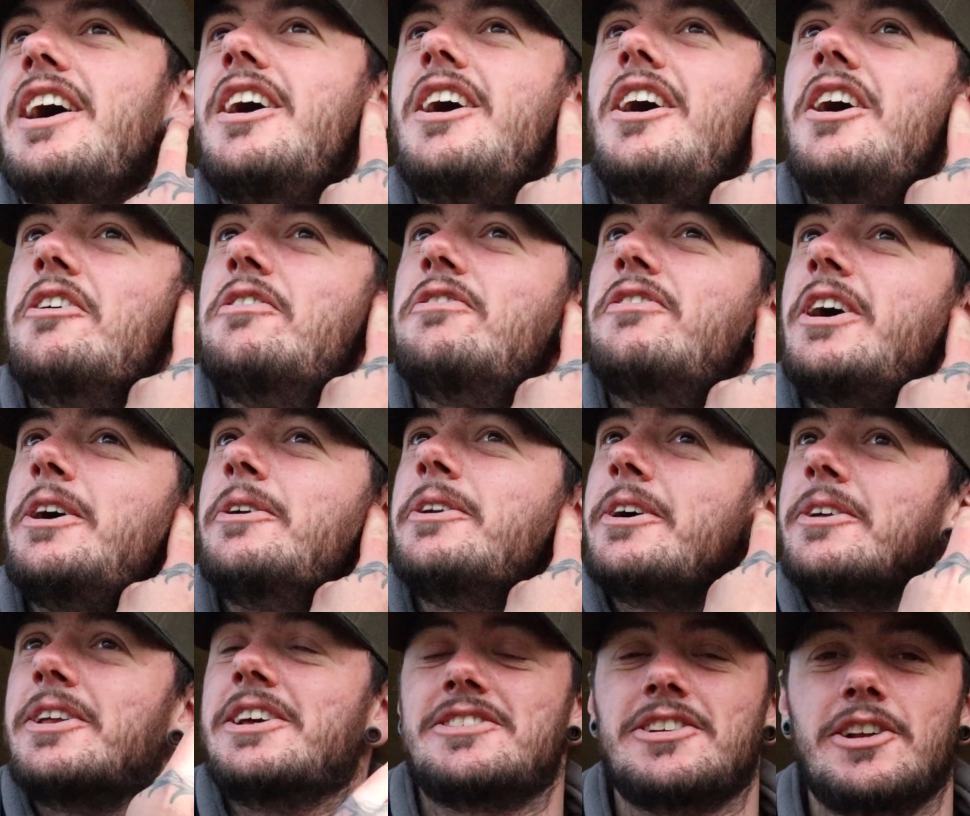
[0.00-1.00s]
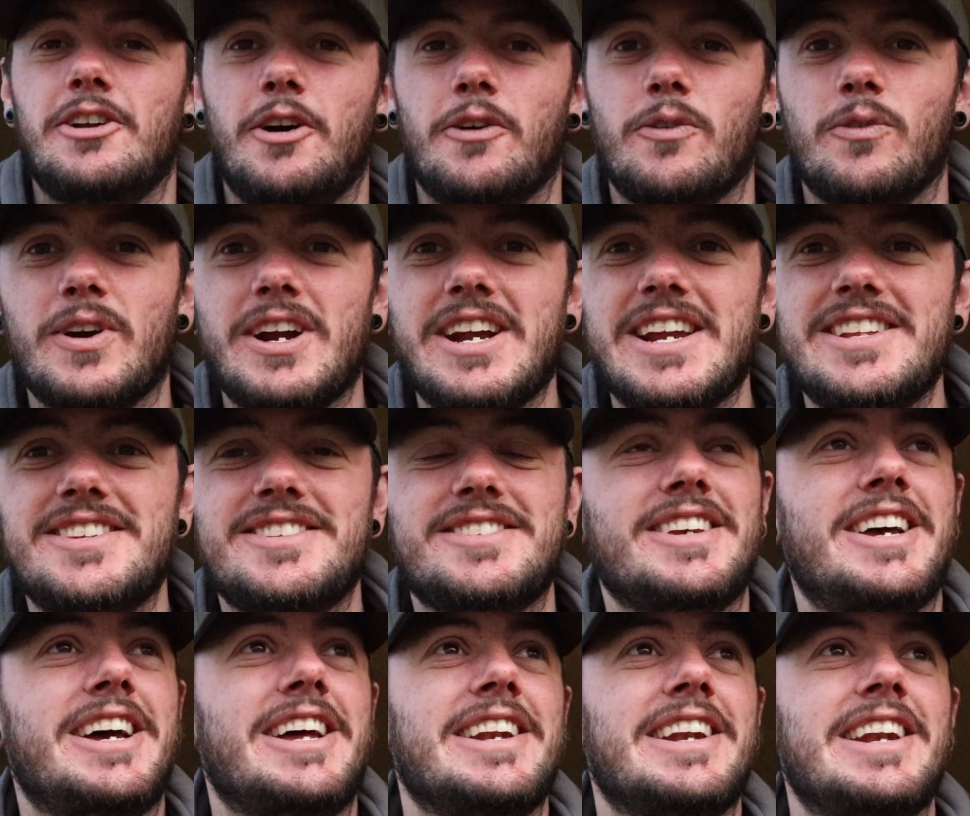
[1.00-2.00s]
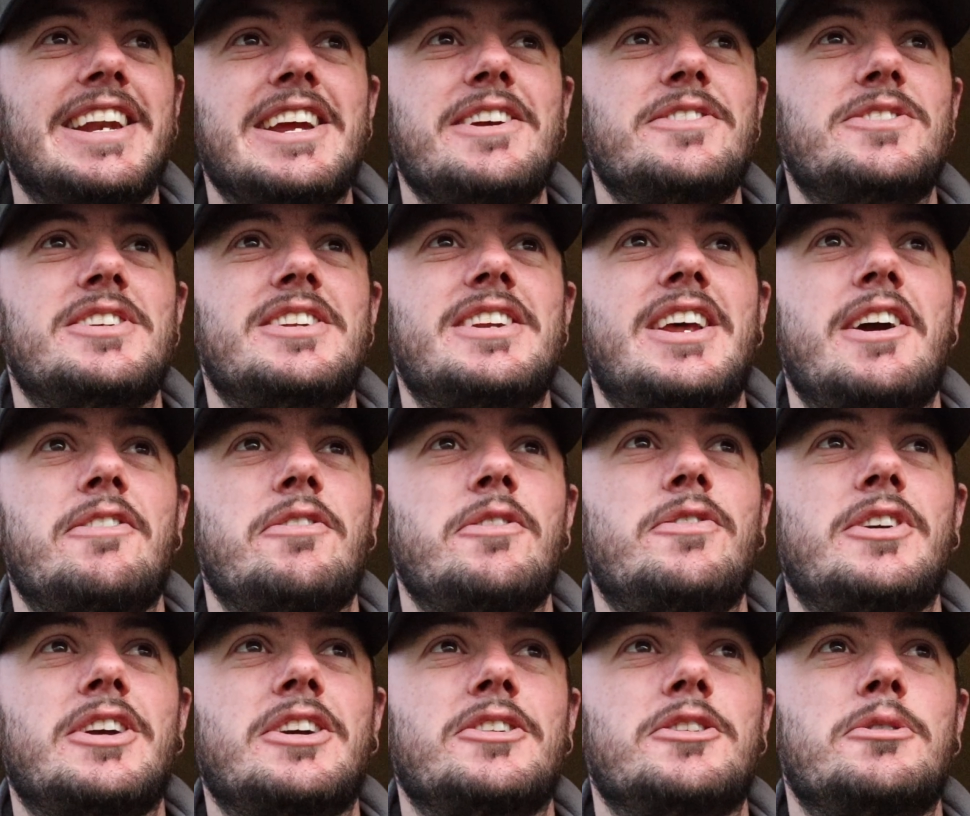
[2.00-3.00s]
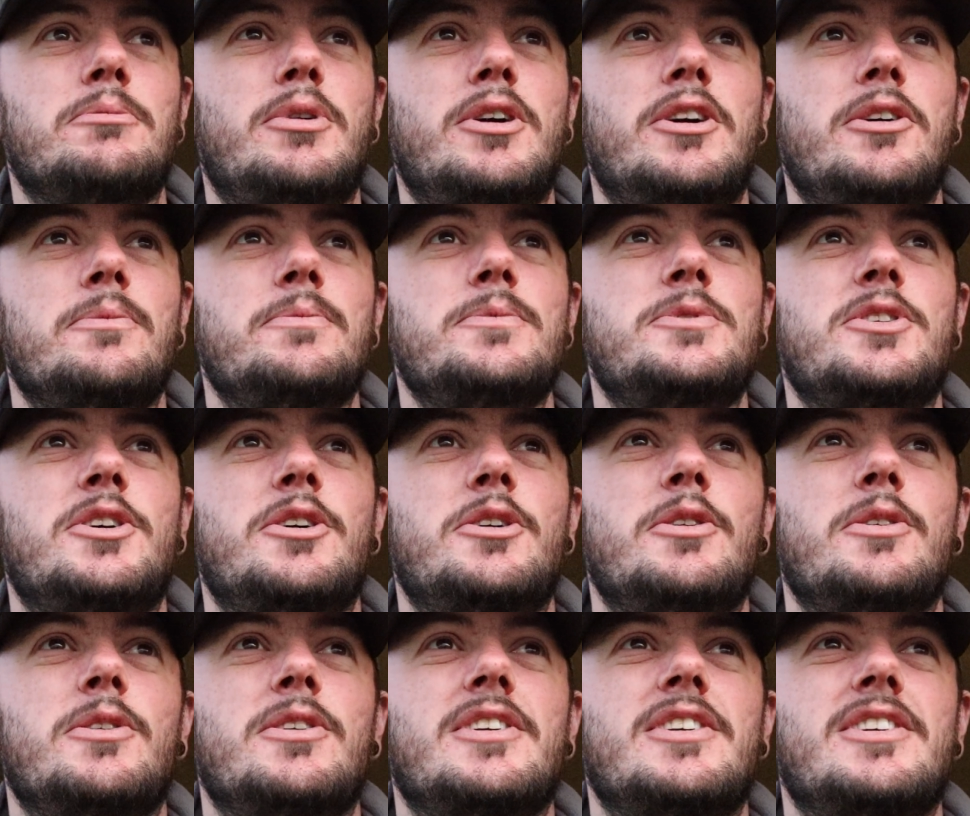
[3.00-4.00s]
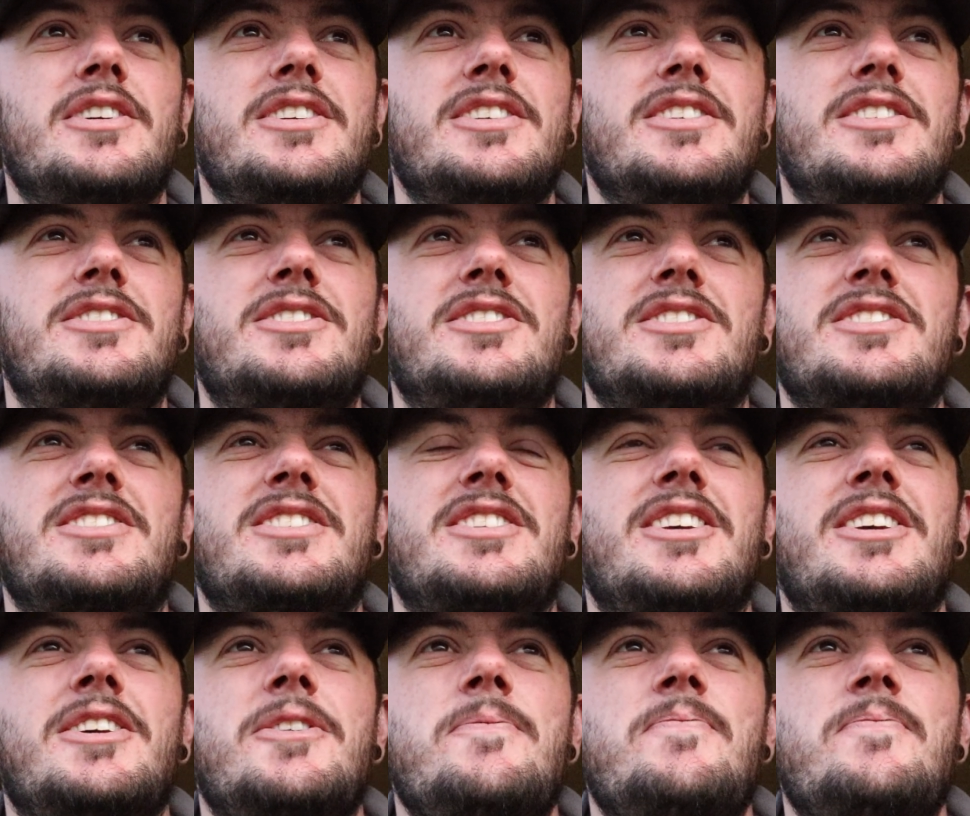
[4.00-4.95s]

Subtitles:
I've found out there's a lot of reeds and leaves and everything on the bottom, so it's just,